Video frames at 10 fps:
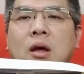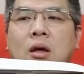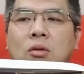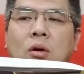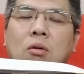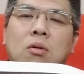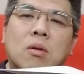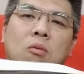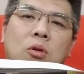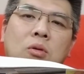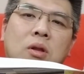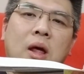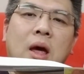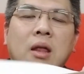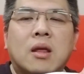You hold 2
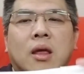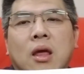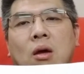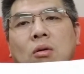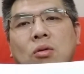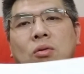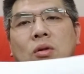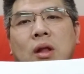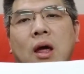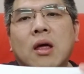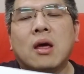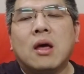sides, the kid hold 2 sides,